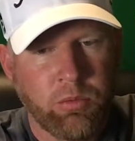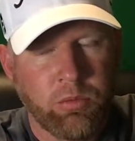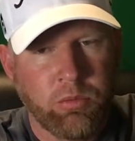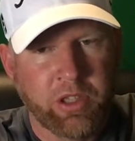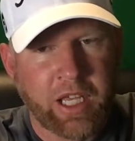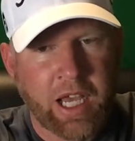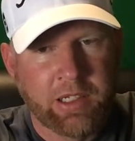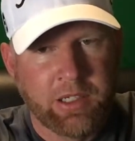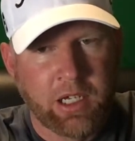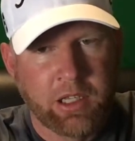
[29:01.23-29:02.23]
what they got
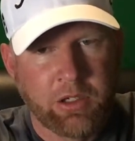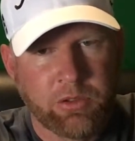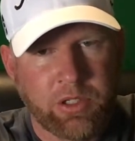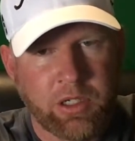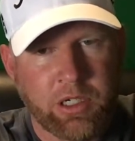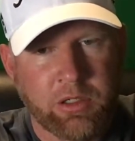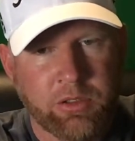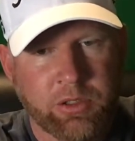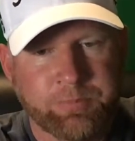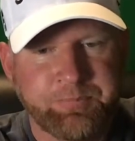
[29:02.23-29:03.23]
done in those 2 years.